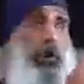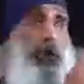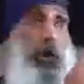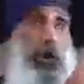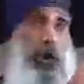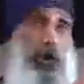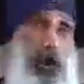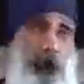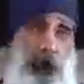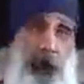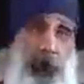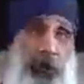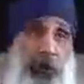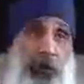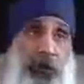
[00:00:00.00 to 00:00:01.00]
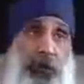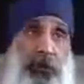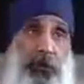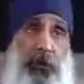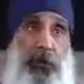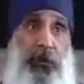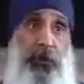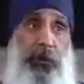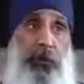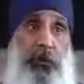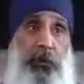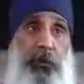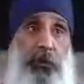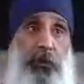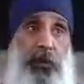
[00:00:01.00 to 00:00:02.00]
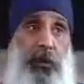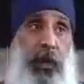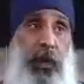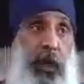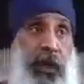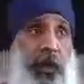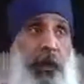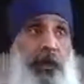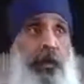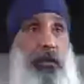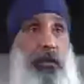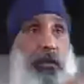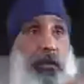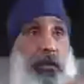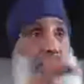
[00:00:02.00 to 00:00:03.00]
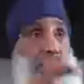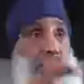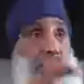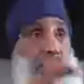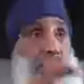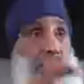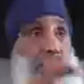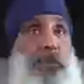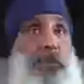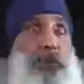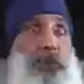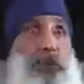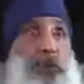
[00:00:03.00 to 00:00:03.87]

our governments and the medical system.